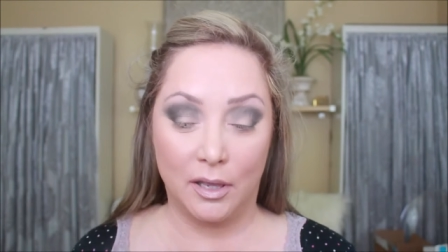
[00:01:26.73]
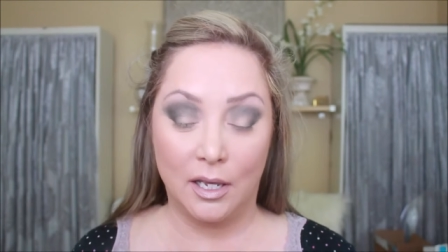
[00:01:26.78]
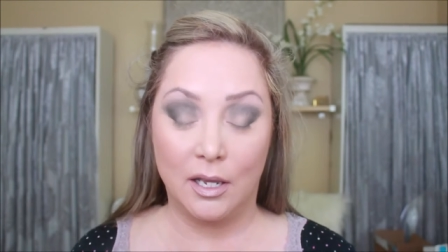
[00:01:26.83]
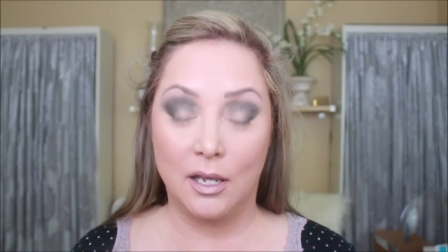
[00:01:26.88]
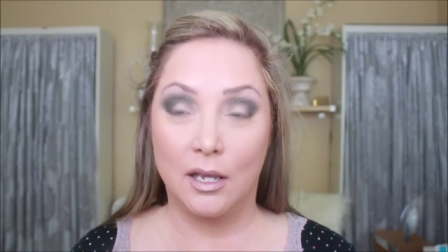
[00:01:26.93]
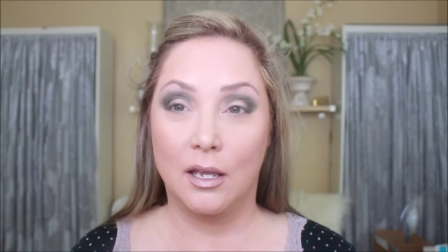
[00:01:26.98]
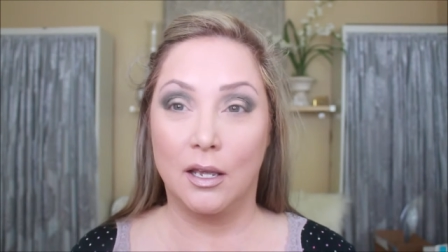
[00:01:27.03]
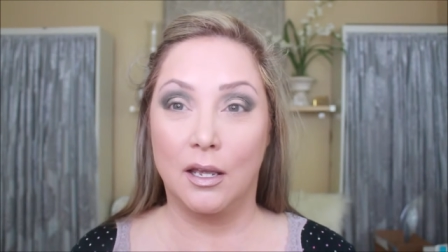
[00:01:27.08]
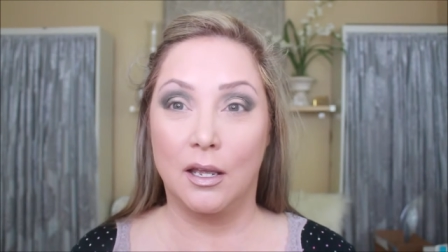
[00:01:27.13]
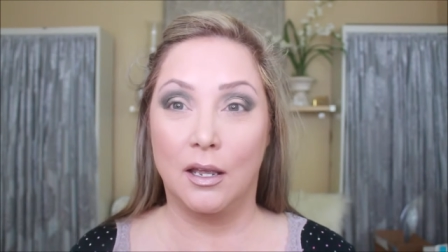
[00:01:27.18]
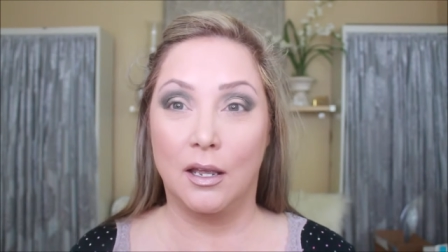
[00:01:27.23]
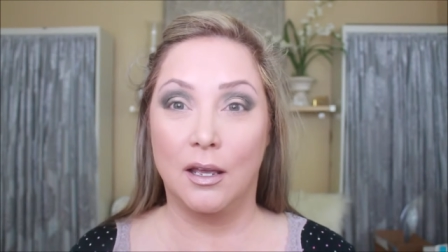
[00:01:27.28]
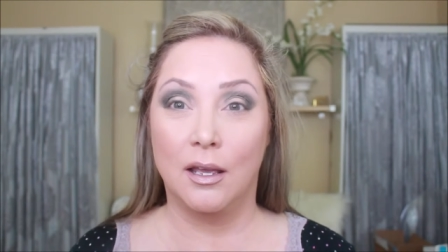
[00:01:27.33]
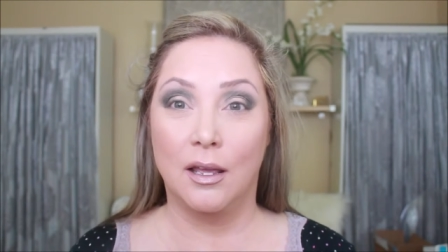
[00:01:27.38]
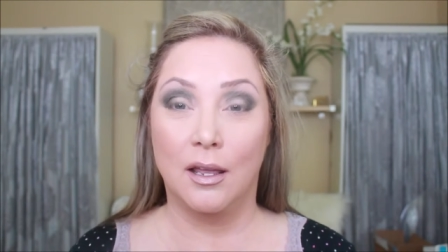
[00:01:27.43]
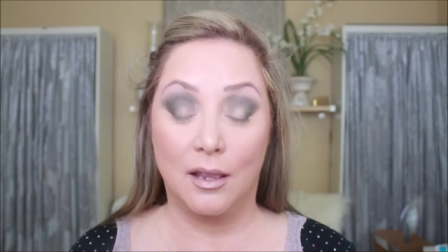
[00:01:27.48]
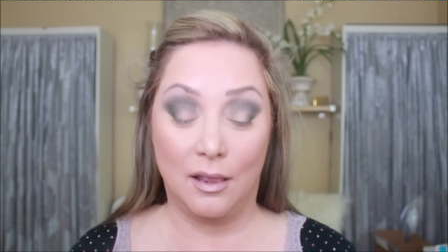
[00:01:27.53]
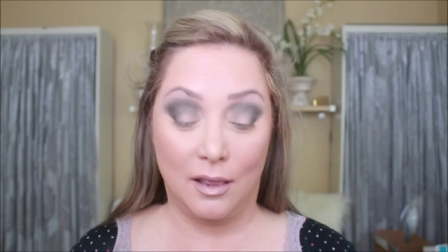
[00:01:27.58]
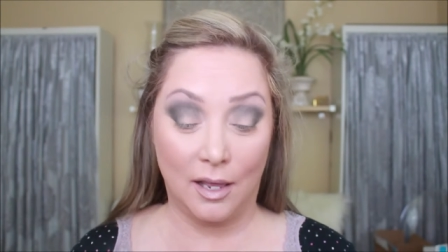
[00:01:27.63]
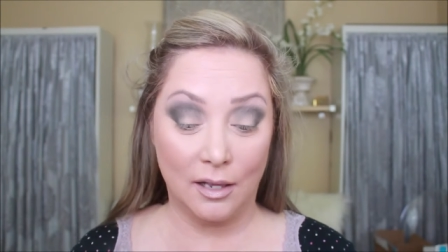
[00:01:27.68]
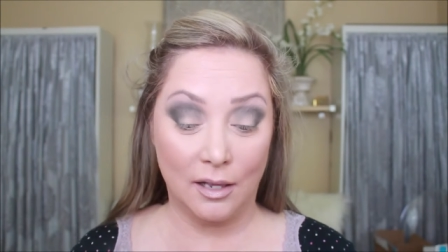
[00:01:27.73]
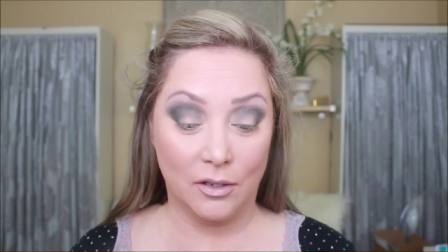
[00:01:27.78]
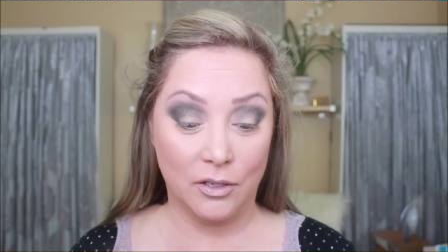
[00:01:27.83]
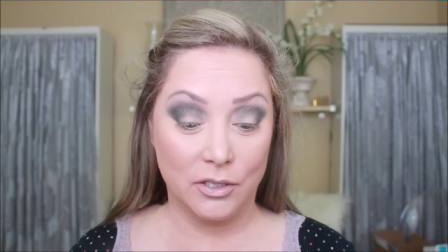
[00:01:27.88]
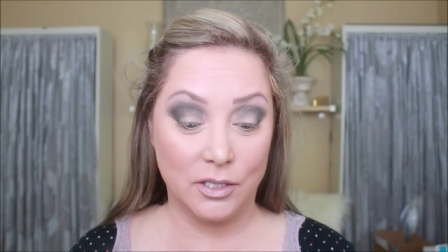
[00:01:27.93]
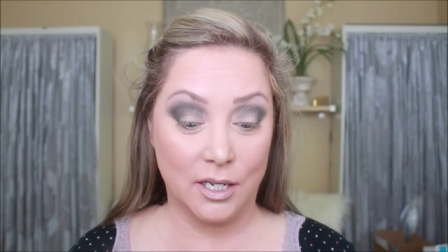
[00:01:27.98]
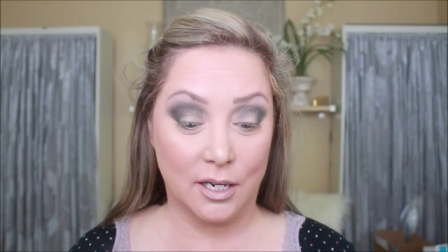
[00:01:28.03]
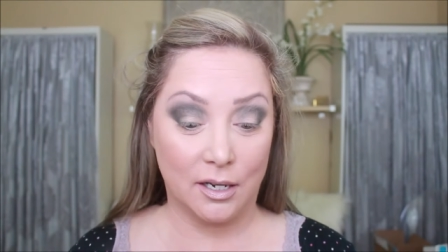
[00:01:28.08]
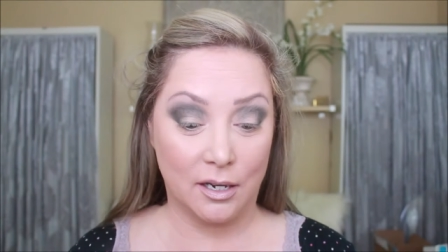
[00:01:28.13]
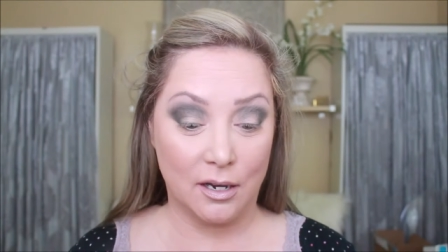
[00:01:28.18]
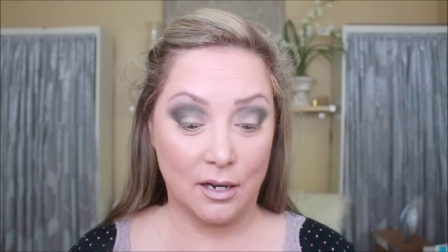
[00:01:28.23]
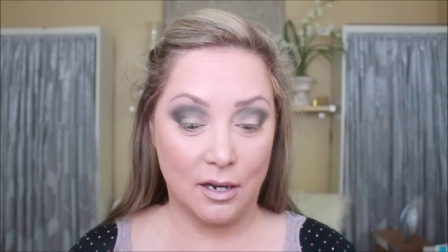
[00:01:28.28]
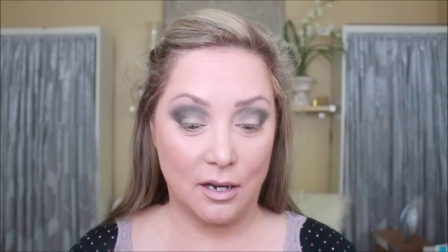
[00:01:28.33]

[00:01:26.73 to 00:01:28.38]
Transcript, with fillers: thinking, that looks like a